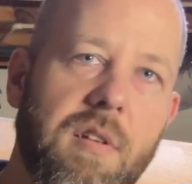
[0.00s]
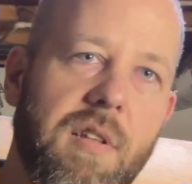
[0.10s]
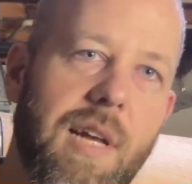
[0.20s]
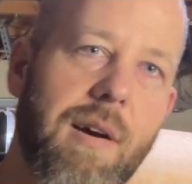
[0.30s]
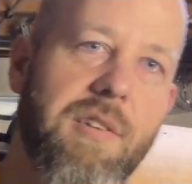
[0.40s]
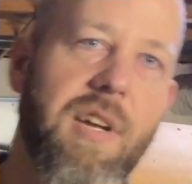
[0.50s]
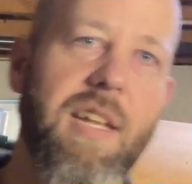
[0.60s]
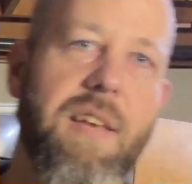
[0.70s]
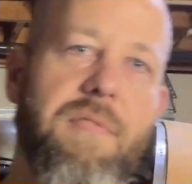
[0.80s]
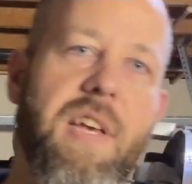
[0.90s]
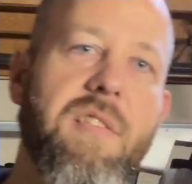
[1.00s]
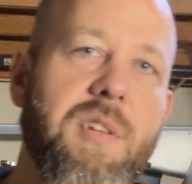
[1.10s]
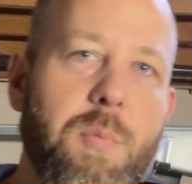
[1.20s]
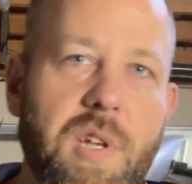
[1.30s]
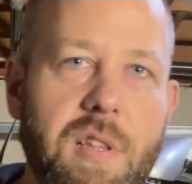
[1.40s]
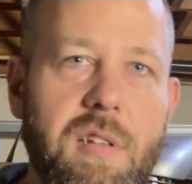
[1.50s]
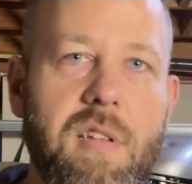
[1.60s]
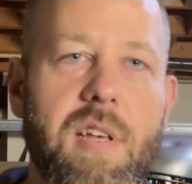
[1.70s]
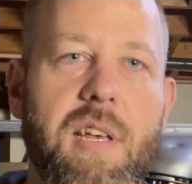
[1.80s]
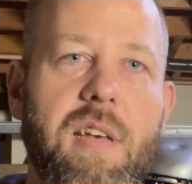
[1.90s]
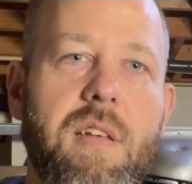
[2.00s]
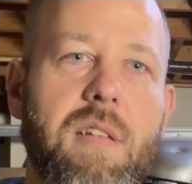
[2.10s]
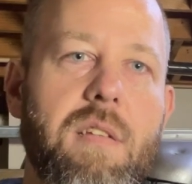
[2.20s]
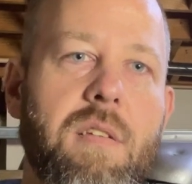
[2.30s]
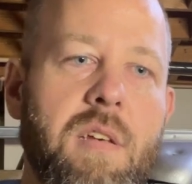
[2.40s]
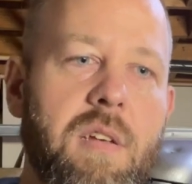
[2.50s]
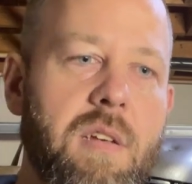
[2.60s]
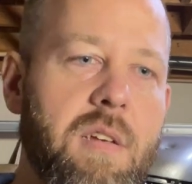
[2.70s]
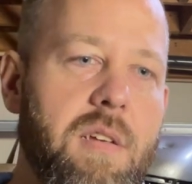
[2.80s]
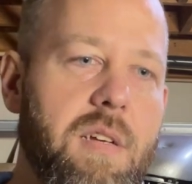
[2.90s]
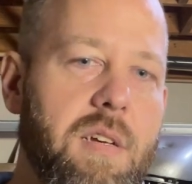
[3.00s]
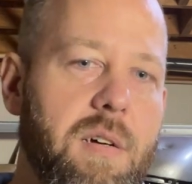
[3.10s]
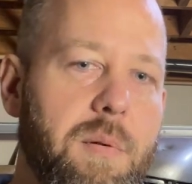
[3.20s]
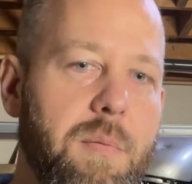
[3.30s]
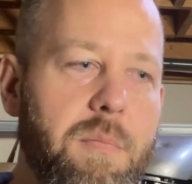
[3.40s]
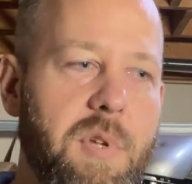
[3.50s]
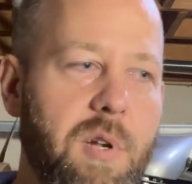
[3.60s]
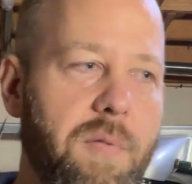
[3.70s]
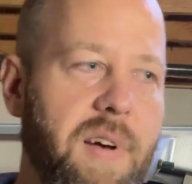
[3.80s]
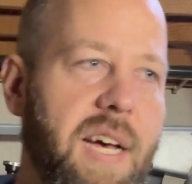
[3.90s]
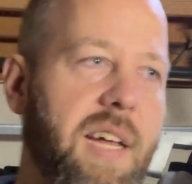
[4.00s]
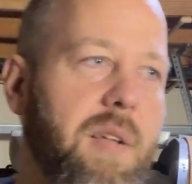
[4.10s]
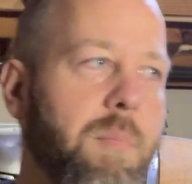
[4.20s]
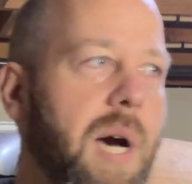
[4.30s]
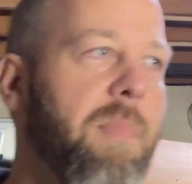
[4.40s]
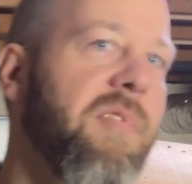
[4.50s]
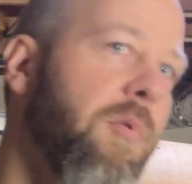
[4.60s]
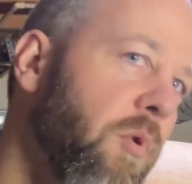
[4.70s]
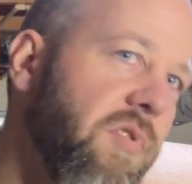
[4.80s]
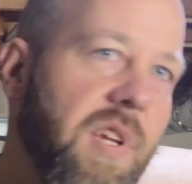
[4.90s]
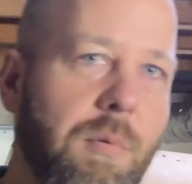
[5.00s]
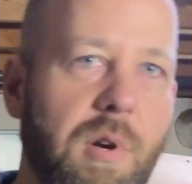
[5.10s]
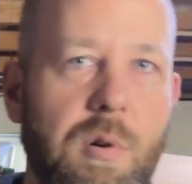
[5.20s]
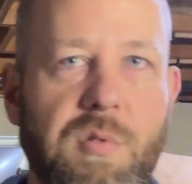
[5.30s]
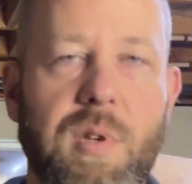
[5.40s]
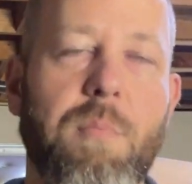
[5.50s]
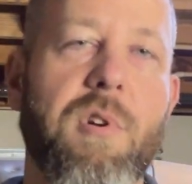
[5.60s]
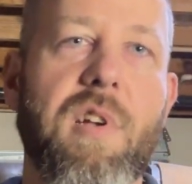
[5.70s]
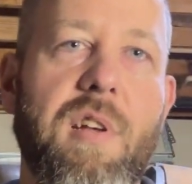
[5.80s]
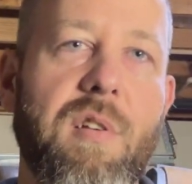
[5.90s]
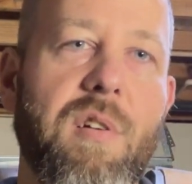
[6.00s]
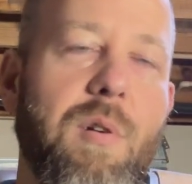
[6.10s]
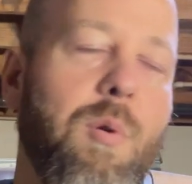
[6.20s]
Now I tried to get fancy with it and you know, find Papa 40 something or another